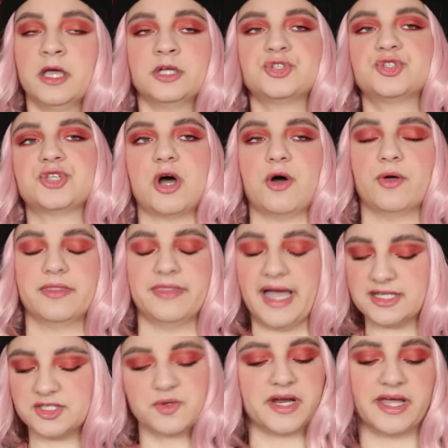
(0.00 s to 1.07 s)
So
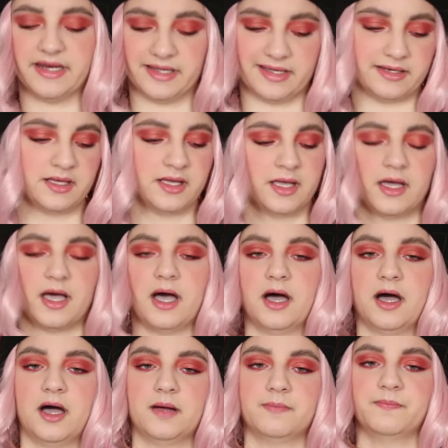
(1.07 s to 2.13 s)
that's what I did,
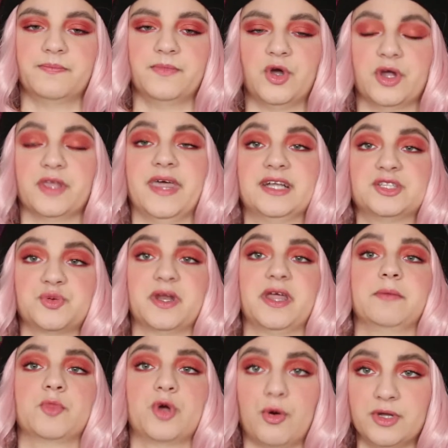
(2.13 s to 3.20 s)
or that's what
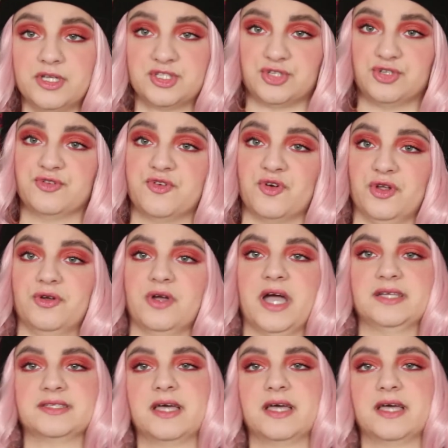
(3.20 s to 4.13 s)
I'm going to do for you guys.